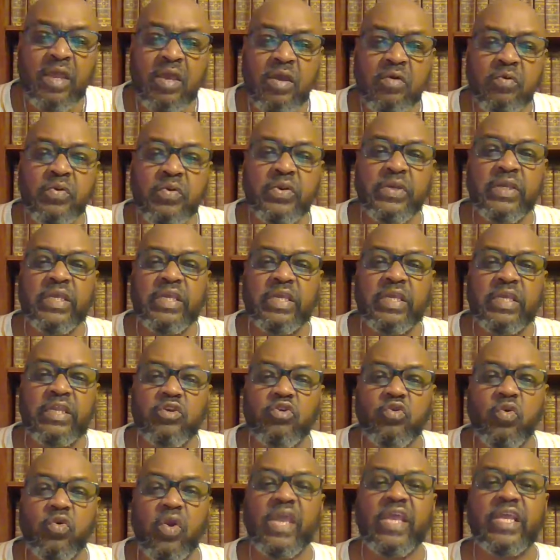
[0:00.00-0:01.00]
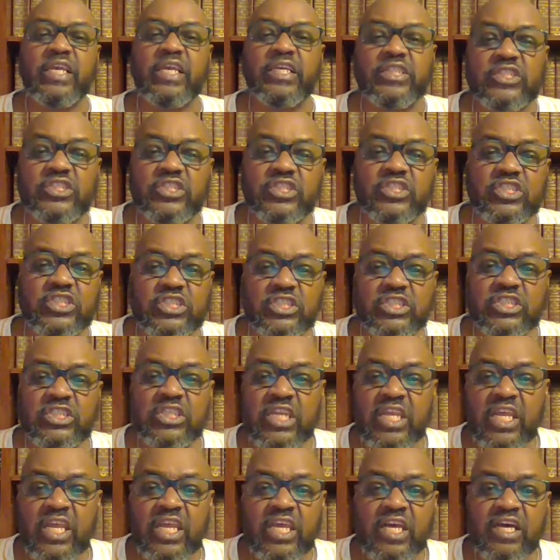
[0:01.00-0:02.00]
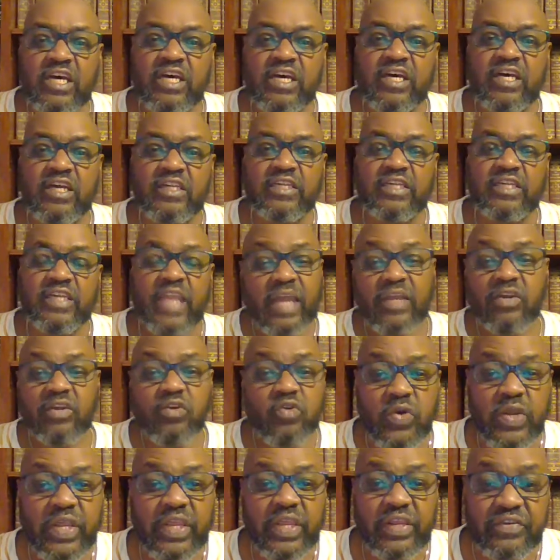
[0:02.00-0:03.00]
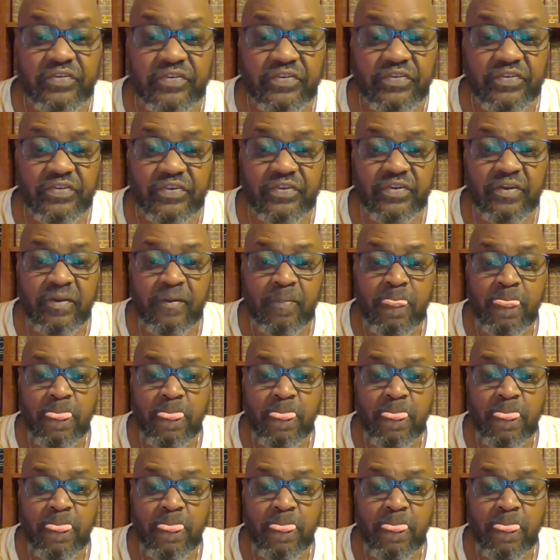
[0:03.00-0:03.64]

We need grace. Not grits.